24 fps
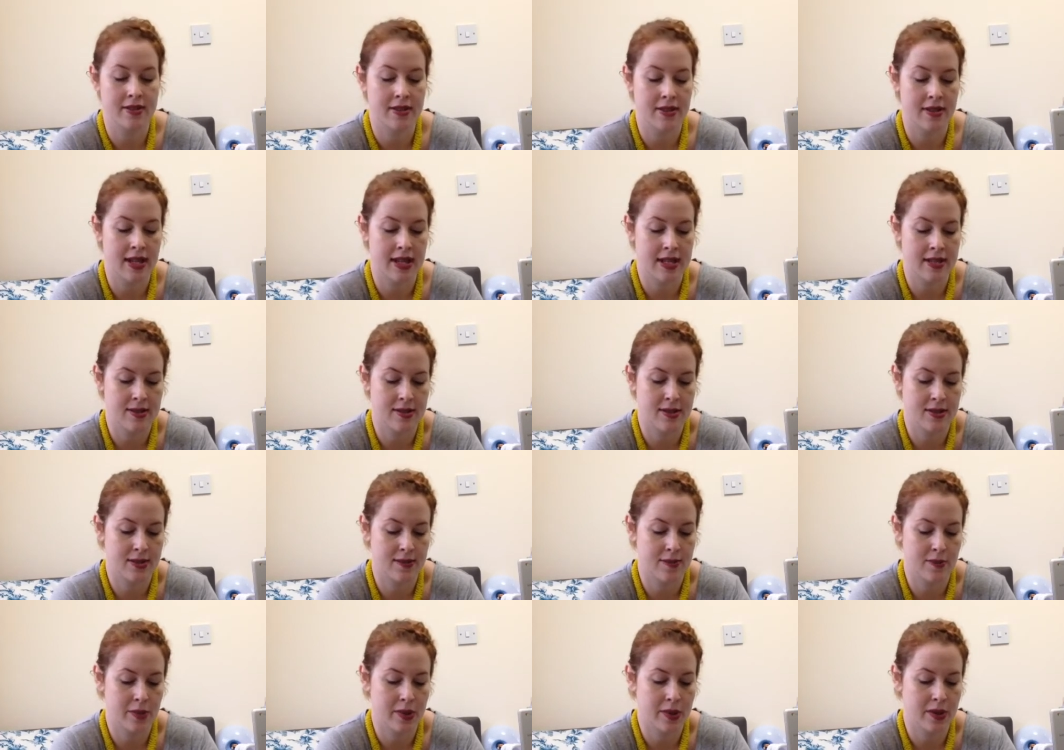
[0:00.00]
So
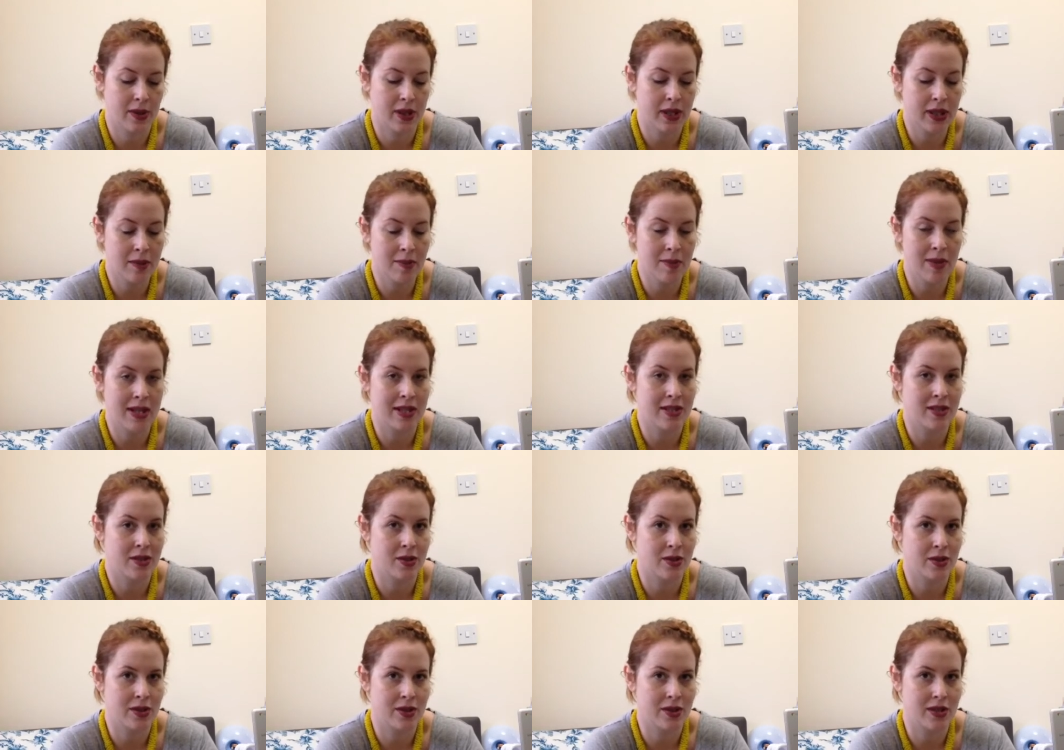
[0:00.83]
that's pretty
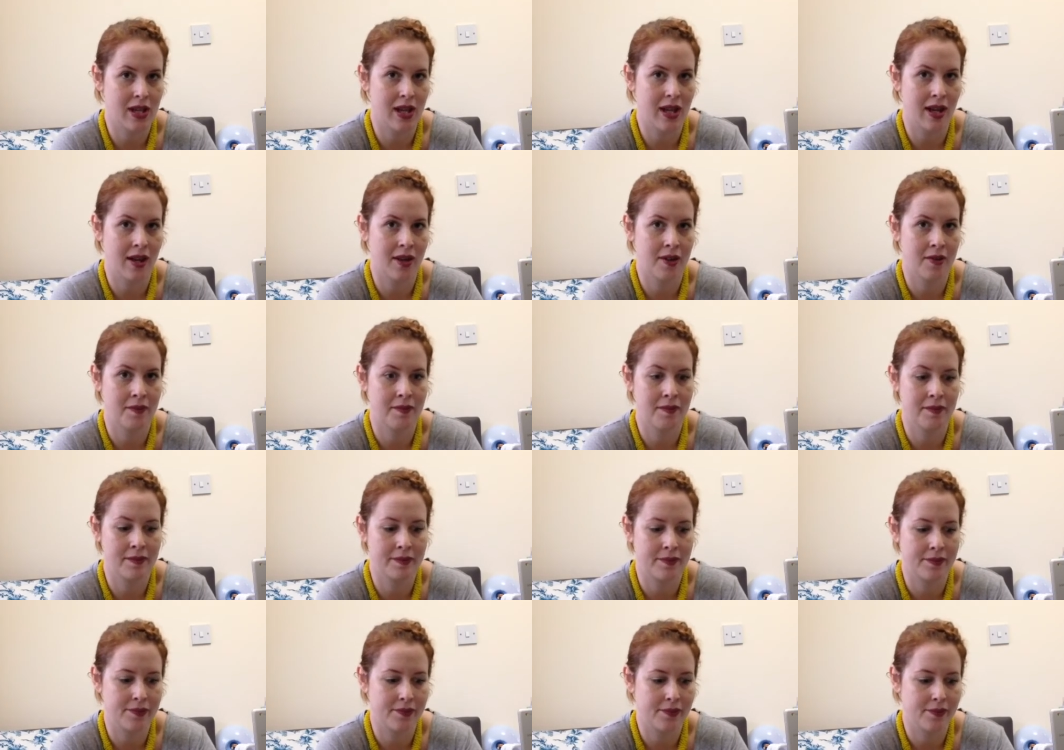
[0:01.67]
much,
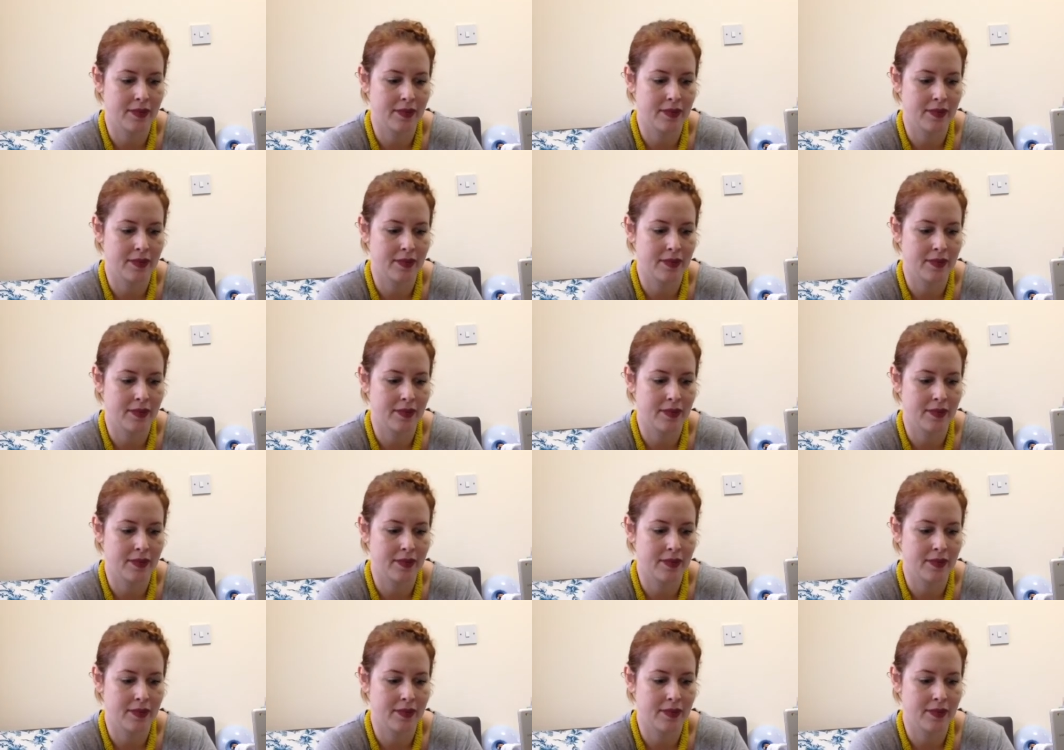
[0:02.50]
um,